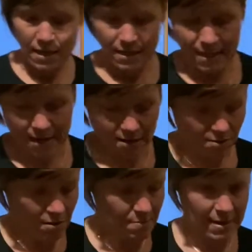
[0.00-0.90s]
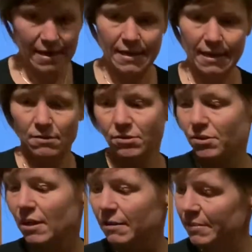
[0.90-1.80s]
Now my
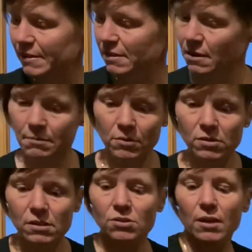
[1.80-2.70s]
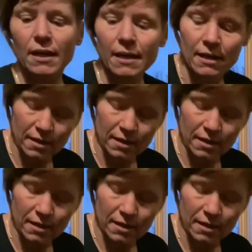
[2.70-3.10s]
countertop is mostly dry,